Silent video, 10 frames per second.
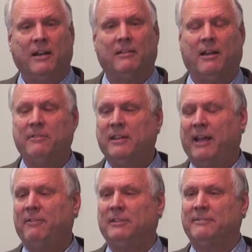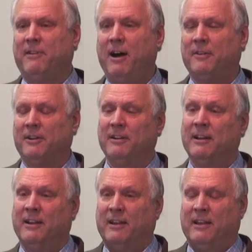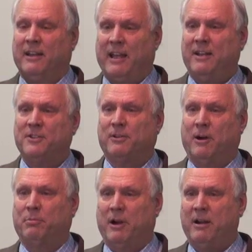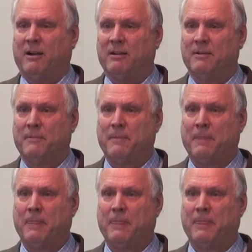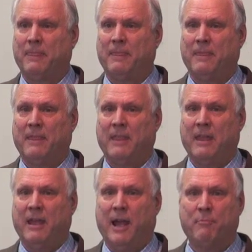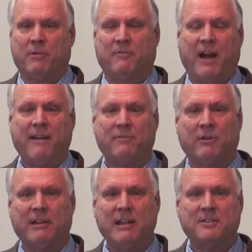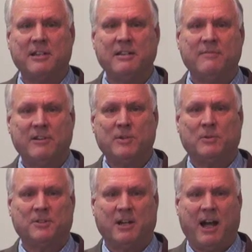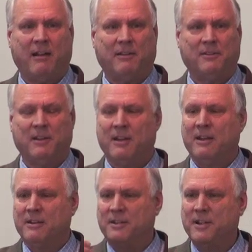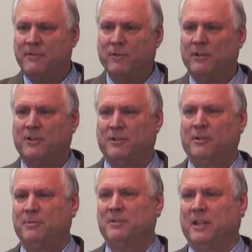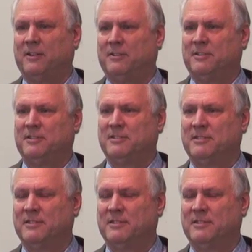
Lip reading: a loving Heavenly Father answer our prayer and provide for each individual child different circumstances